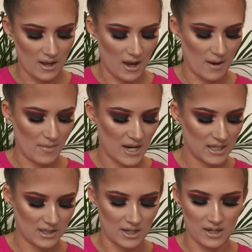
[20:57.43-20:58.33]
I need
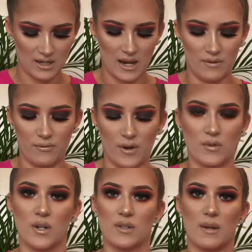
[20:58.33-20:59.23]
to start getting
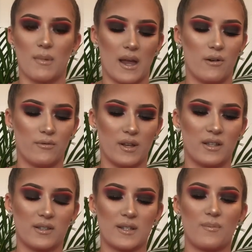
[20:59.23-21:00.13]
photos in my
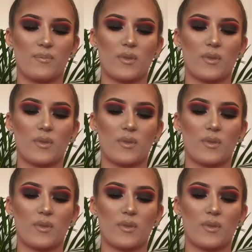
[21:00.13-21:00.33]
outfits.